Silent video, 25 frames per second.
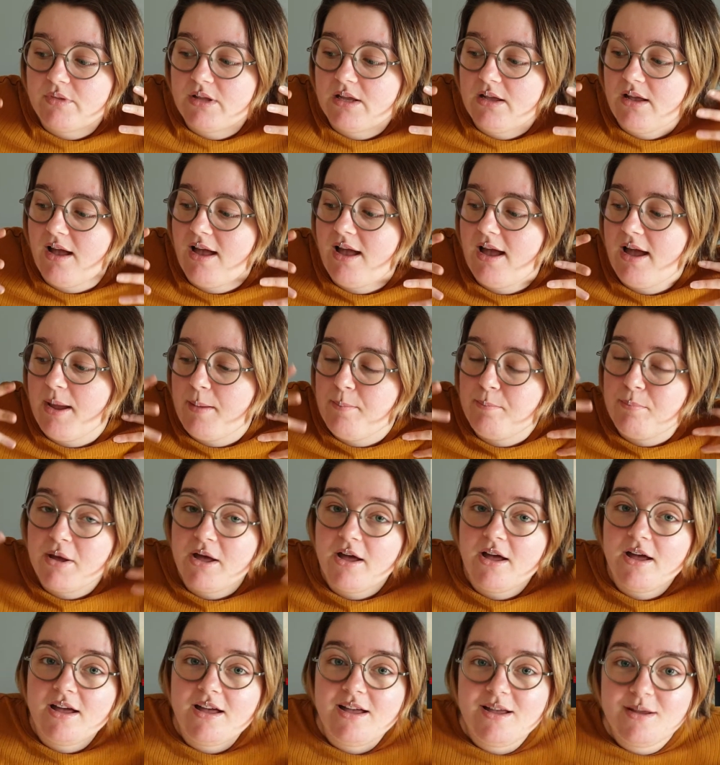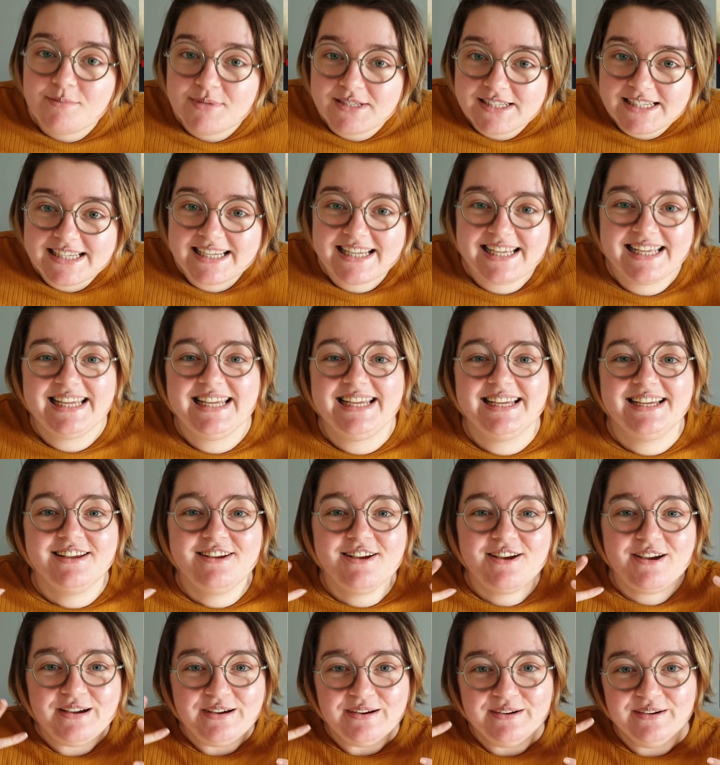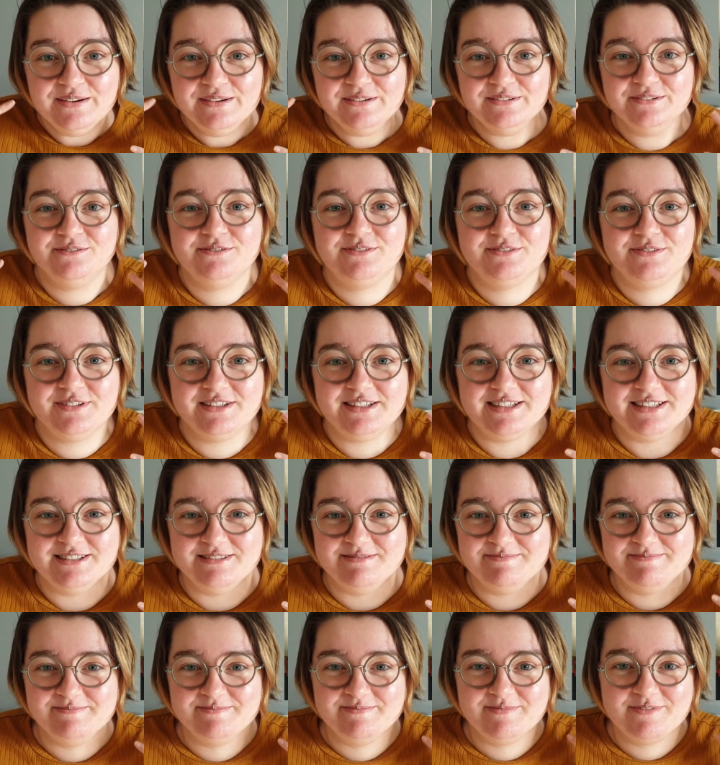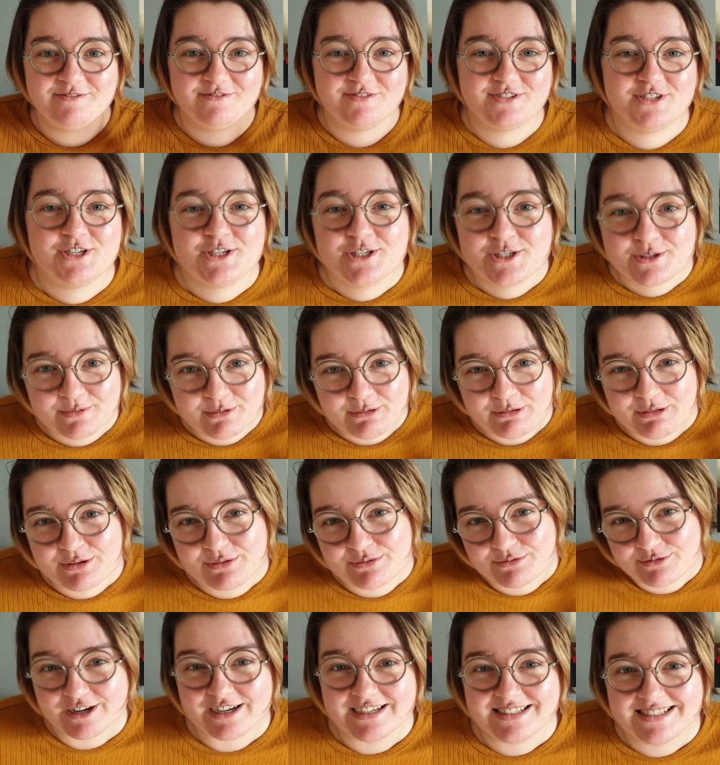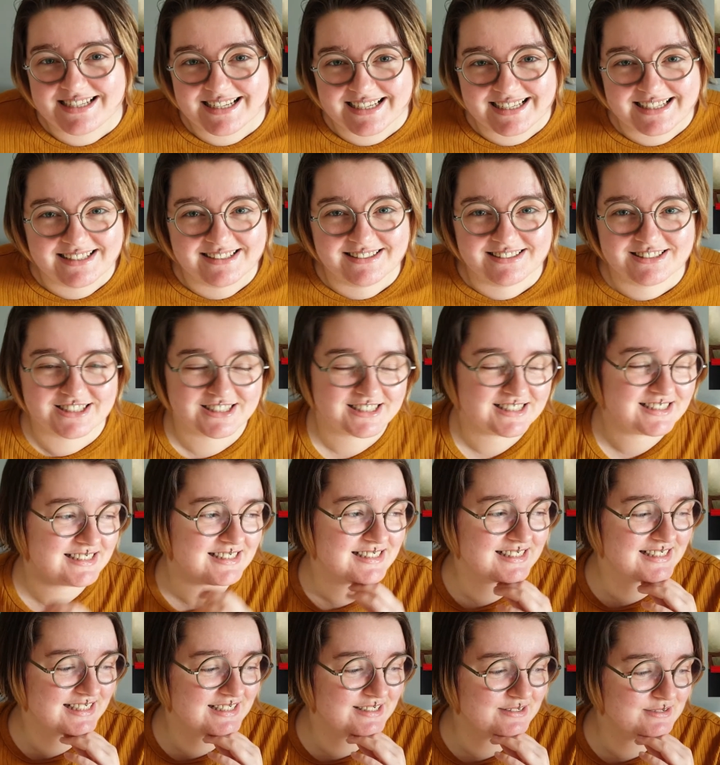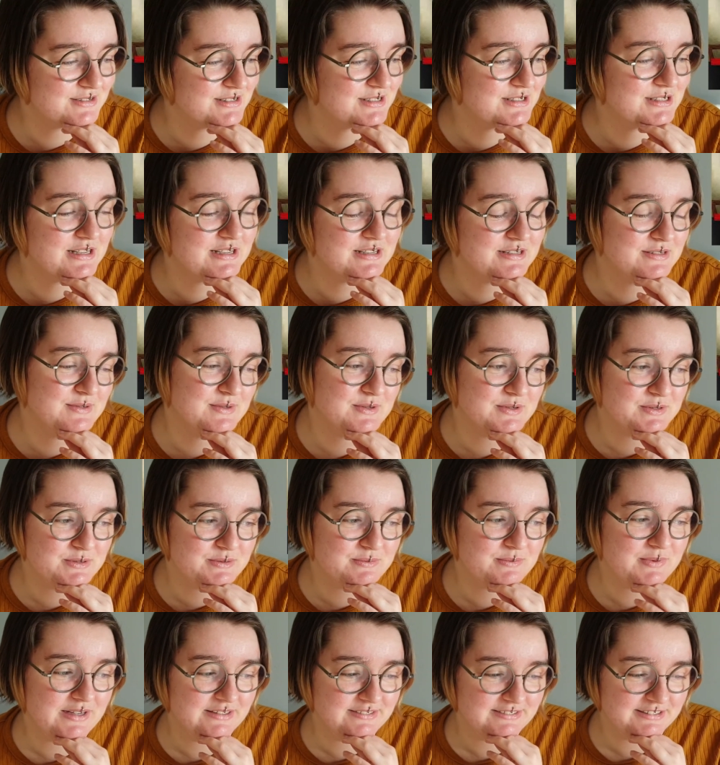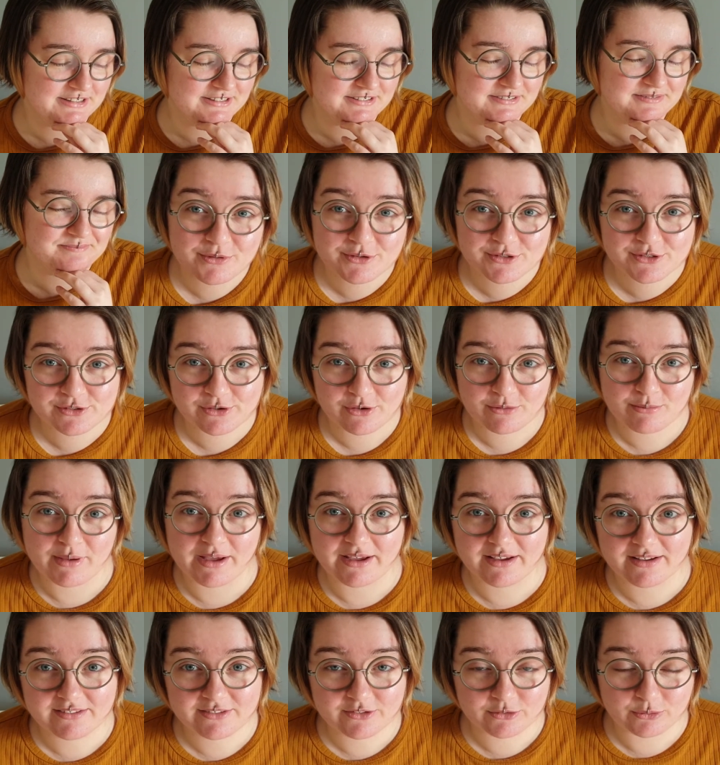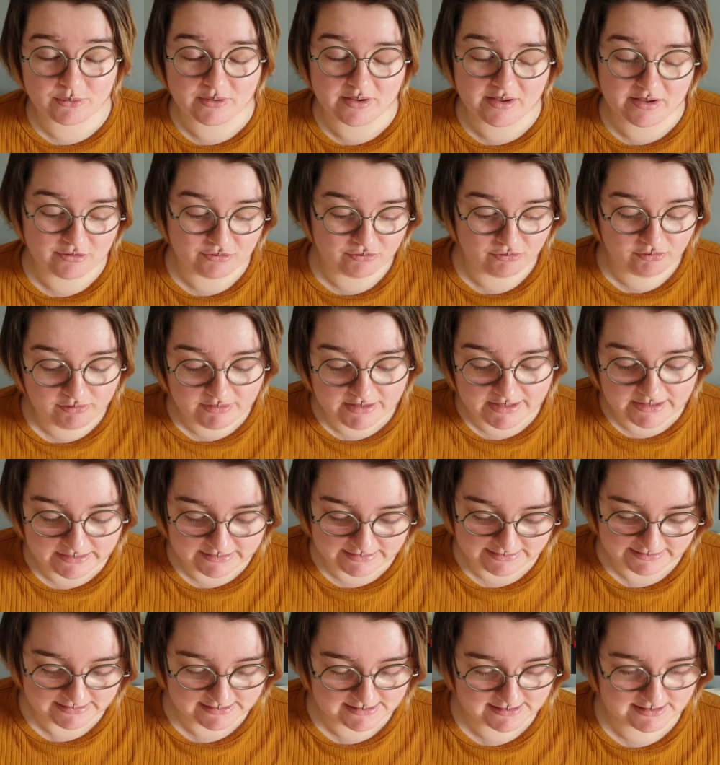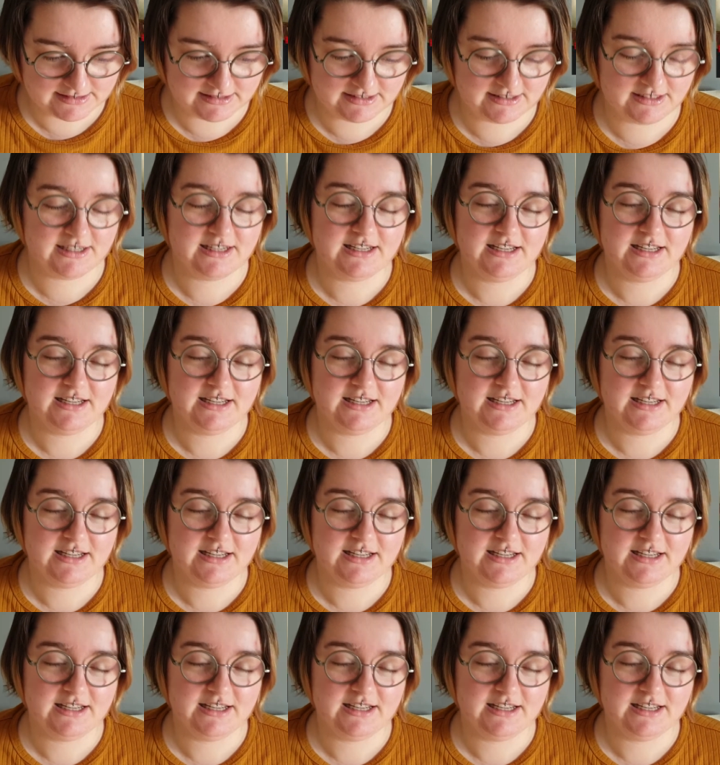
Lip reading: hyperbole of Virginia Woolf's writing, it was just well done. I want to go back to it and read it